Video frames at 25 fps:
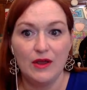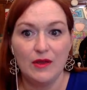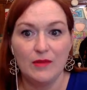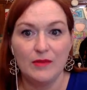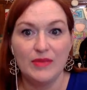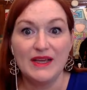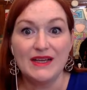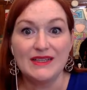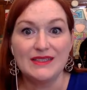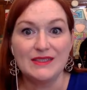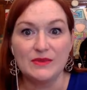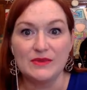
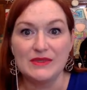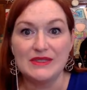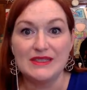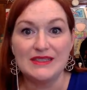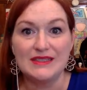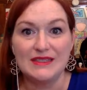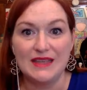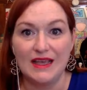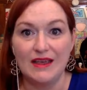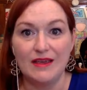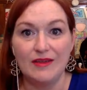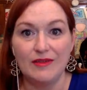because I was
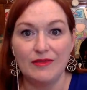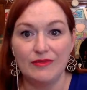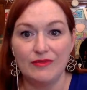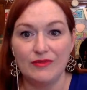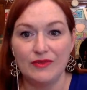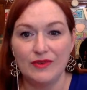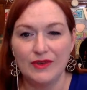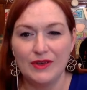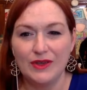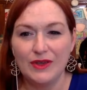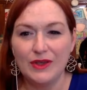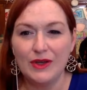safe.
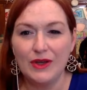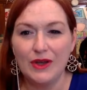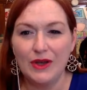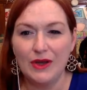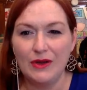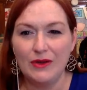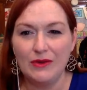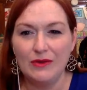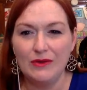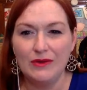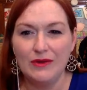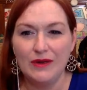You
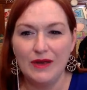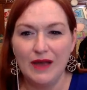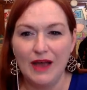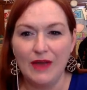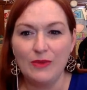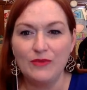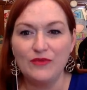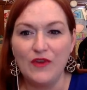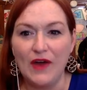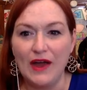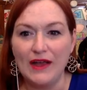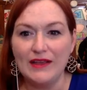know, I
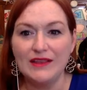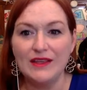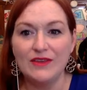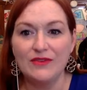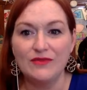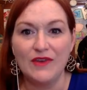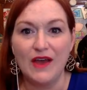finally yeah.